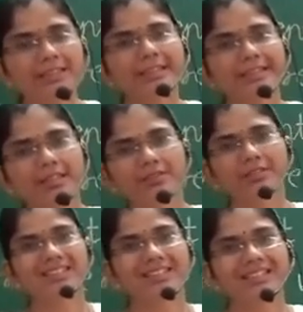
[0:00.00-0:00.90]
a
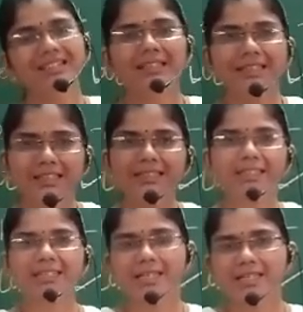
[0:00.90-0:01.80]
liquid
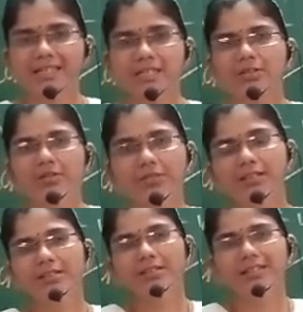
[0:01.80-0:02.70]
increases
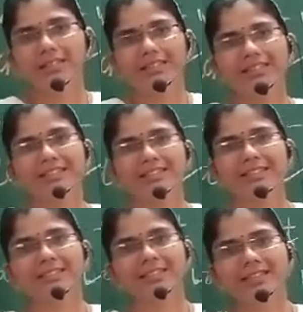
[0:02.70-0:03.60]
with
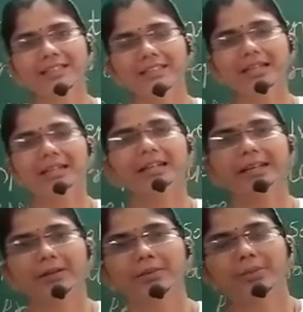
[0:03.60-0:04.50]
increase in
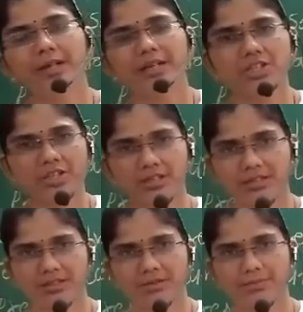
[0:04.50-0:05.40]
temperature.
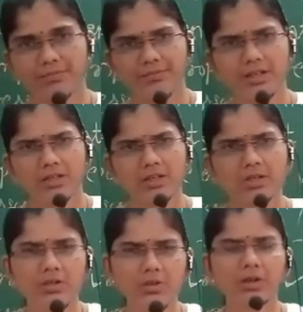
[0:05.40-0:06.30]

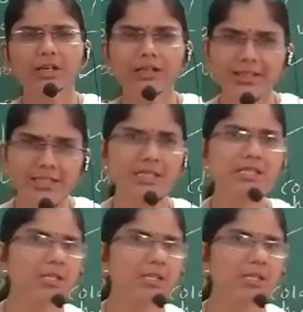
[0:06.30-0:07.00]
So this is the